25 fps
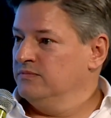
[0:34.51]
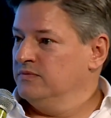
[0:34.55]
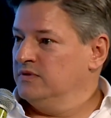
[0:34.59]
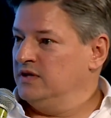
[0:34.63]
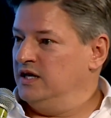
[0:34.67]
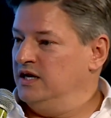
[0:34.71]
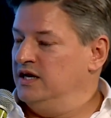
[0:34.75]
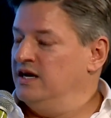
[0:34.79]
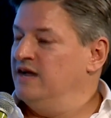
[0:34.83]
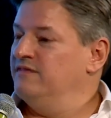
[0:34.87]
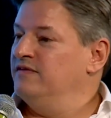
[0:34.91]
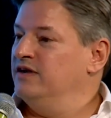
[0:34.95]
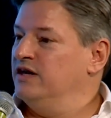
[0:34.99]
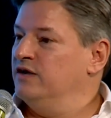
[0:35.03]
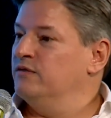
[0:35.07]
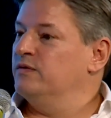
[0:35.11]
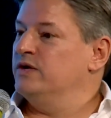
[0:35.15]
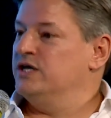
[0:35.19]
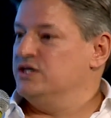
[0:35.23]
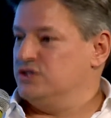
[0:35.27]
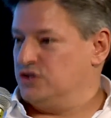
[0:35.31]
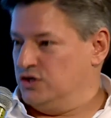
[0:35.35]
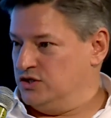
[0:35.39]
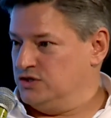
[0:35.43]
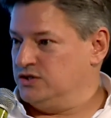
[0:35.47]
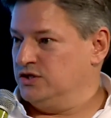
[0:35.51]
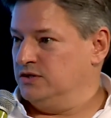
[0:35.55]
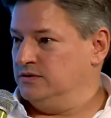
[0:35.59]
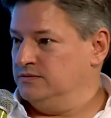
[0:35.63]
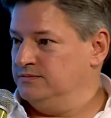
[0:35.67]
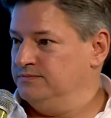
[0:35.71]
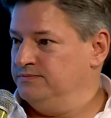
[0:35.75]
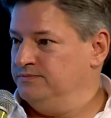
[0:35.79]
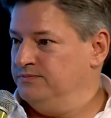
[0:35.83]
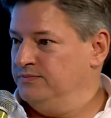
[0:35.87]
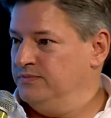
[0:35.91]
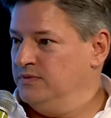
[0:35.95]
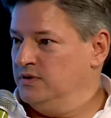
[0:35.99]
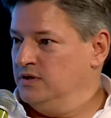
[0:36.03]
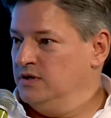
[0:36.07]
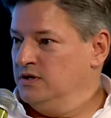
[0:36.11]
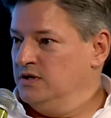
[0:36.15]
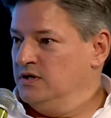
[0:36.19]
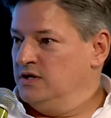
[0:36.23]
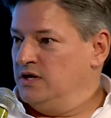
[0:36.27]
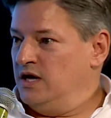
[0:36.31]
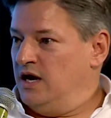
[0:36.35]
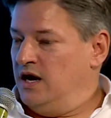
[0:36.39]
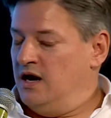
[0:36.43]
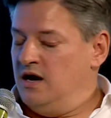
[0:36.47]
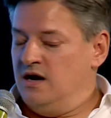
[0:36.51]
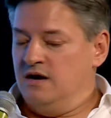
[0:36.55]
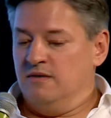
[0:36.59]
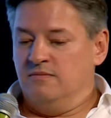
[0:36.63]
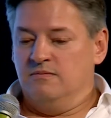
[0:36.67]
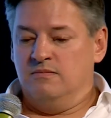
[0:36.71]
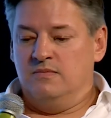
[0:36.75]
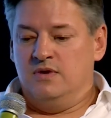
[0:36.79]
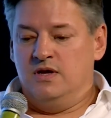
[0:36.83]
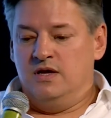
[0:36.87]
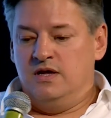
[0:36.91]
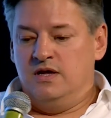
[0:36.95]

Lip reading: They didn't have any reason to.